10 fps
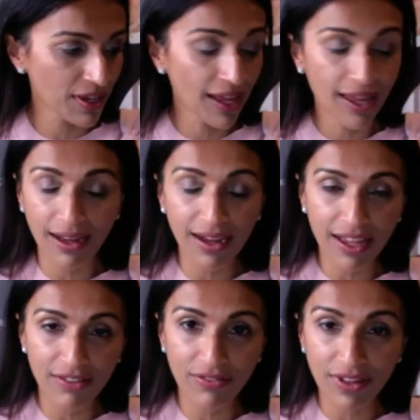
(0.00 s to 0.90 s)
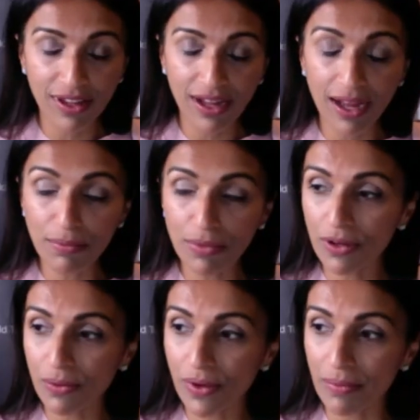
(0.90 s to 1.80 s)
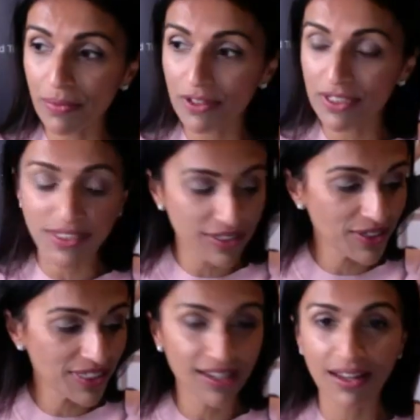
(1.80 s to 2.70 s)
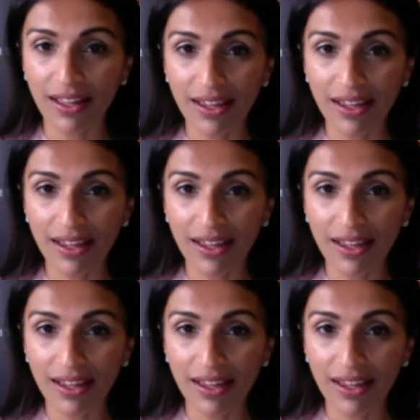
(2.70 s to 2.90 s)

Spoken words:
And I'm blown away because, as you said,